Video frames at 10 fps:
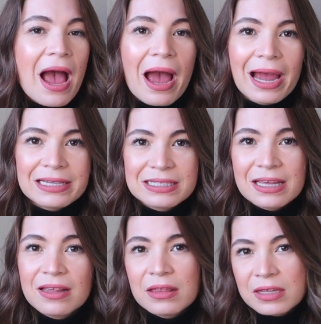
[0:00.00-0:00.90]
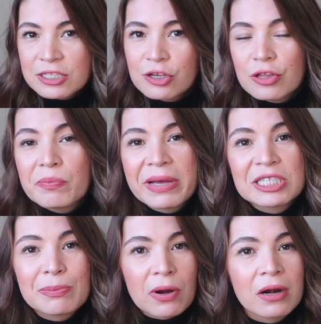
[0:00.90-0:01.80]
I say that these are the
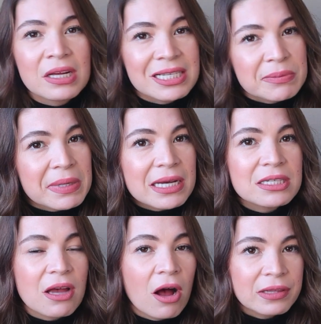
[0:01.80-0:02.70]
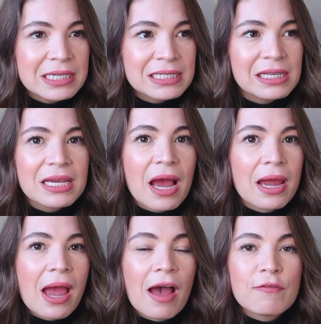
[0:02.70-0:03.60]
best products because honestly, I
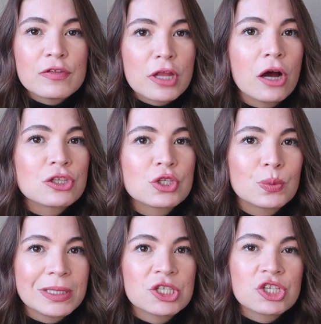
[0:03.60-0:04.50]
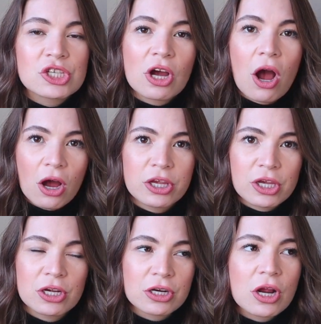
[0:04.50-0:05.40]
have not switched all
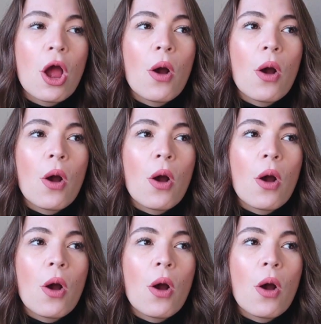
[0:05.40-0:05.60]
year.